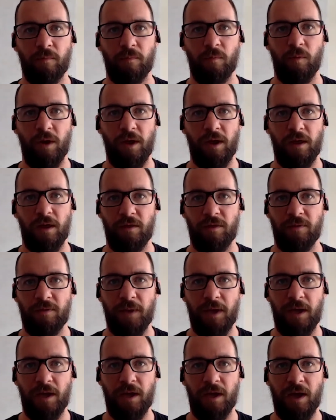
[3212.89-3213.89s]
with
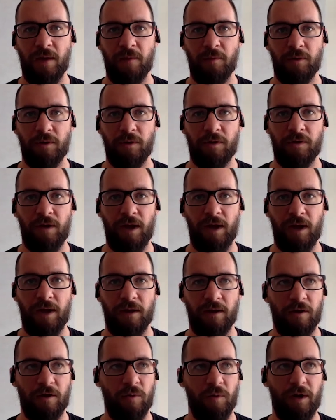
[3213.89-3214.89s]
being able to create
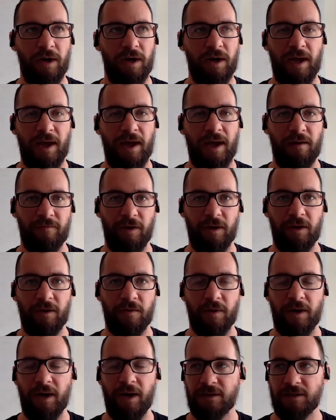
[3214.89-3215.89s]
liquidity out of
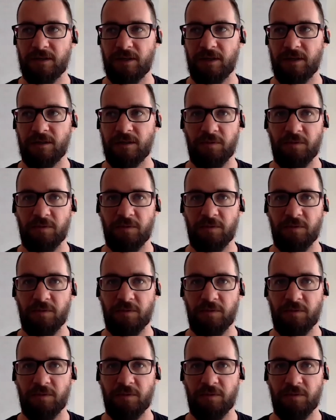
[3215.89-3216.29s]
liquid assets,